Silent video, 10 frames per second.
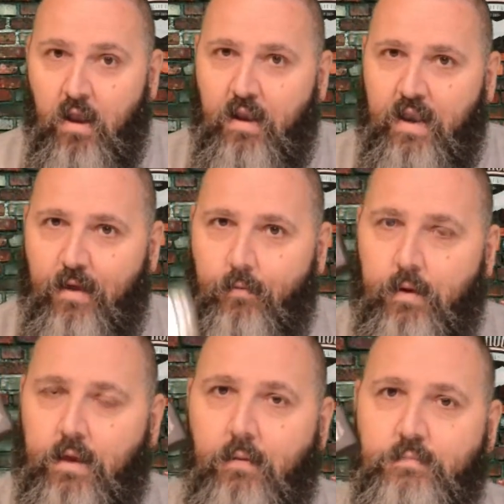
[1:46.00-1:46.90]
Now,
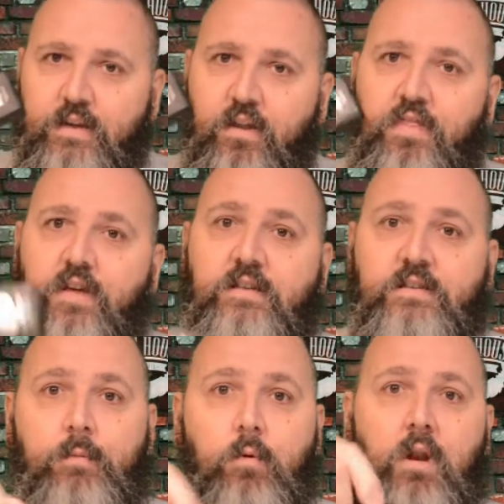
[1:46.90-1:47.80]
comes in a
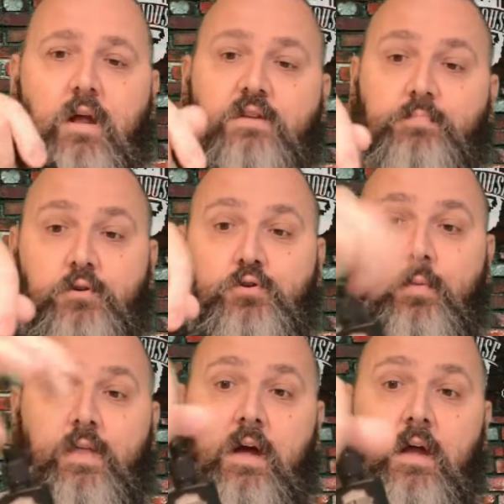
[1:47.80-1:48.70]
30ml glass bottle
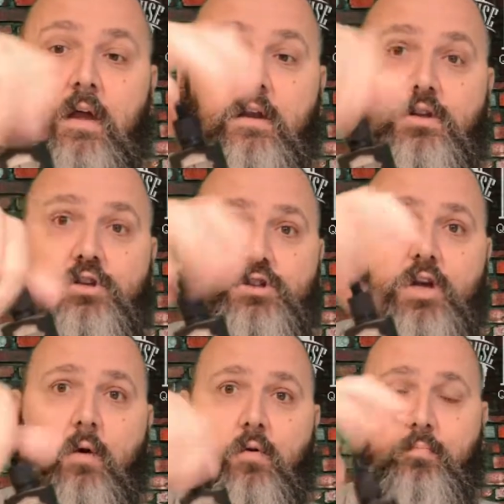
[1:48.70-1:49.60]
with a
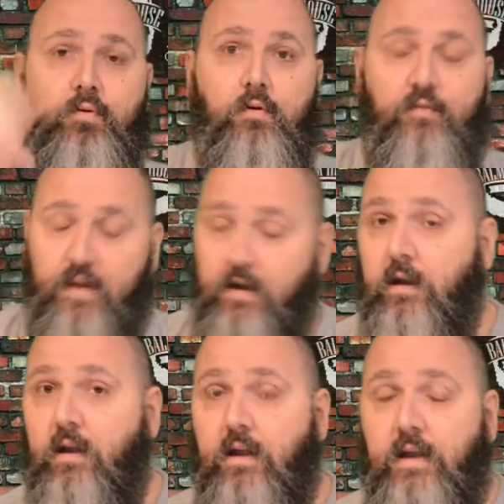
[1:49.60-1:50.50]
child-proof and
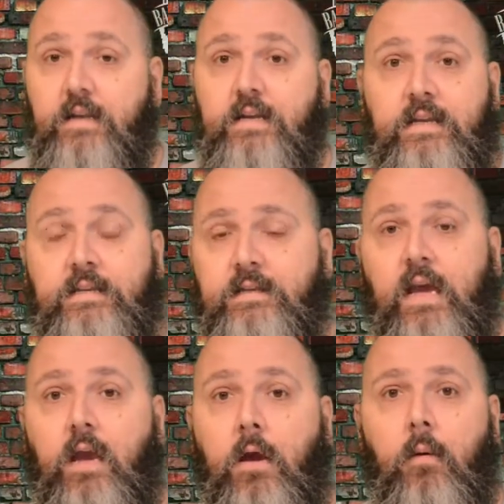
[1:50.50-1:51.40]
indeed
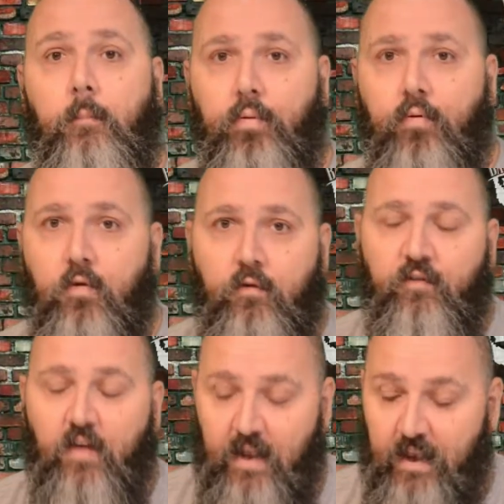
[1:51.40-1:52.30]

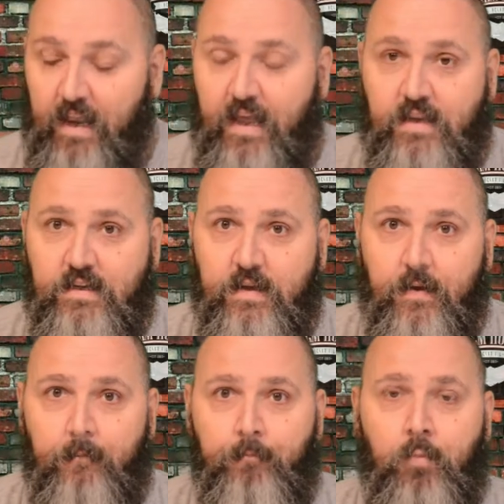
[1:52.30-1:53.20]
Zec-proof lid,
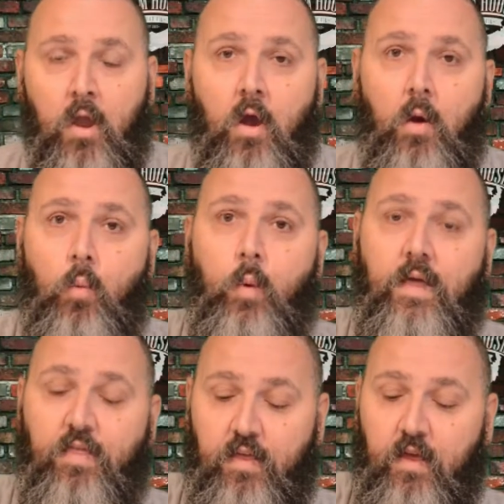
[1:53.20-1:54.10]

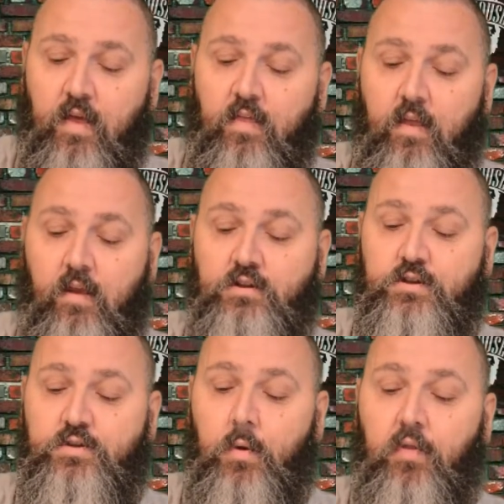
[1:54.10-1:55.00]
with, as you
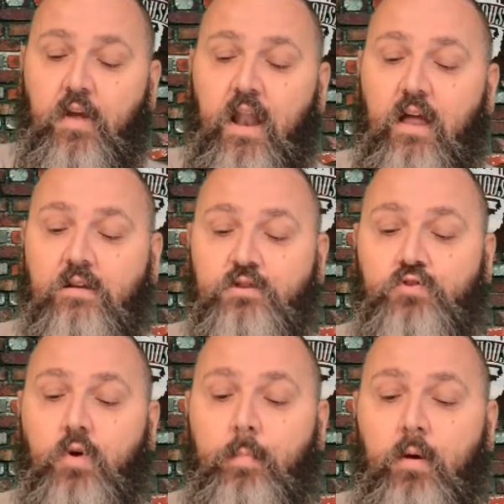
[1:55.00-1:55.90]
saw, the glass
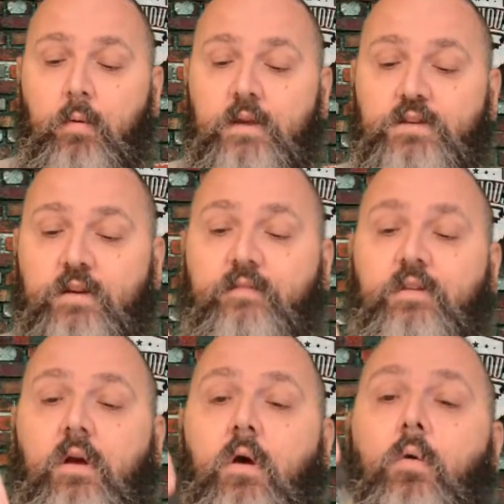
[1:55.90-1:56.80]
dropper, which I
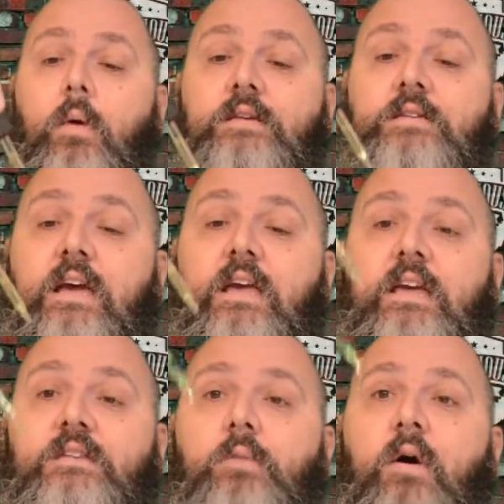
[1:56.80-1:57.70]
always say
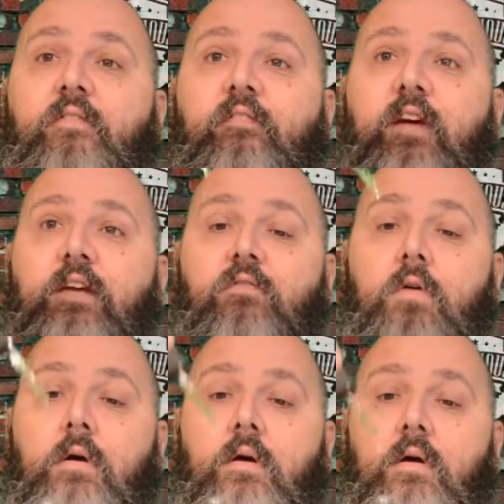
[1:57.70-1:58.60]
is my favourite